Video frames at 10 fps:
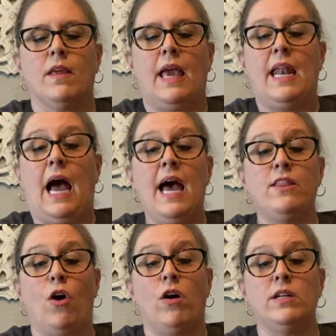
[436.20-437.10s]
And I had
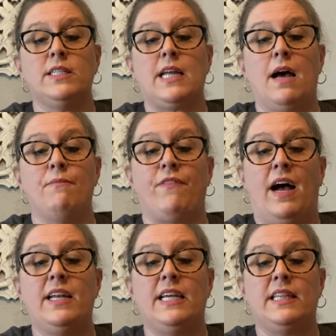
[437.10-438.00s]
the hardest time
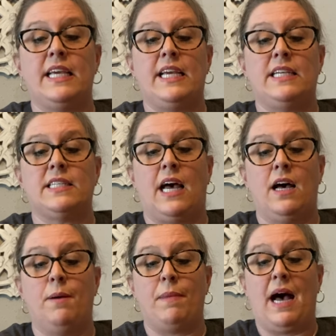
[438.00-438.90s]
finding these.
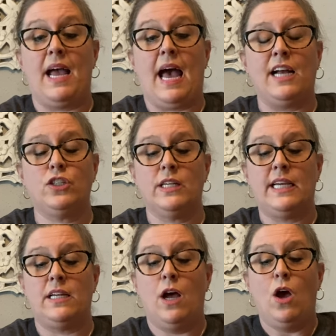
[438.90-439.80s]
Um, I
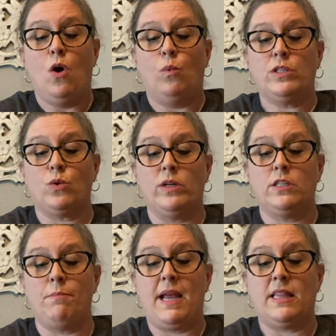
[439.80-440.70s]
actually was going
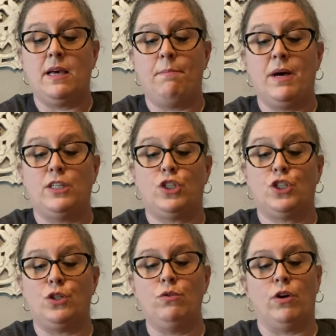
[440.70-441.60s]
to make them much
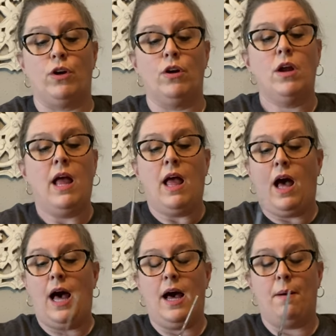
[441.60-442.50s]
sooner,
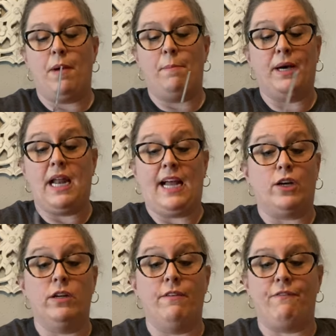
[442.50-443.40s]
um, but I
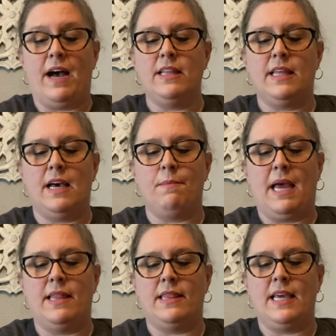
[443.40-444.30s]
couldn't find them.
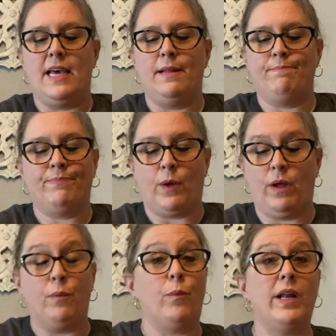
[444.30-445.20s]
And then
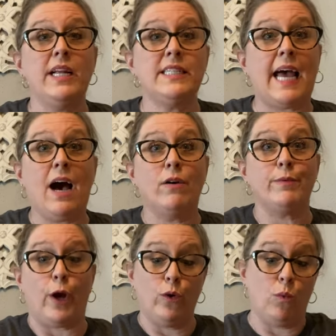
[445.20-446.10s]
when in
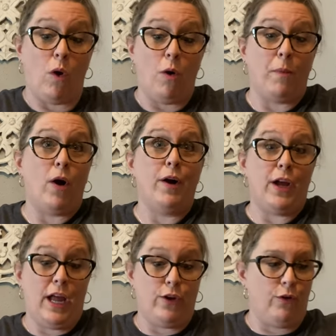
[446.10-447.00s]
doubt, go to Walmart
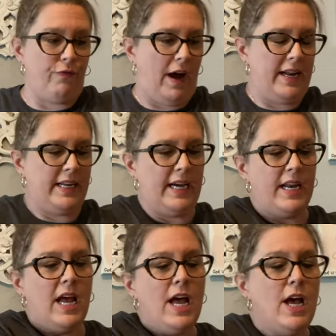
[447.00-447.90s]
and you'll find
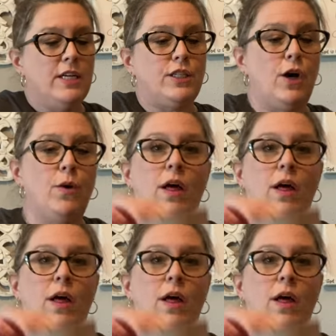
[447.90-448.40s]
it. So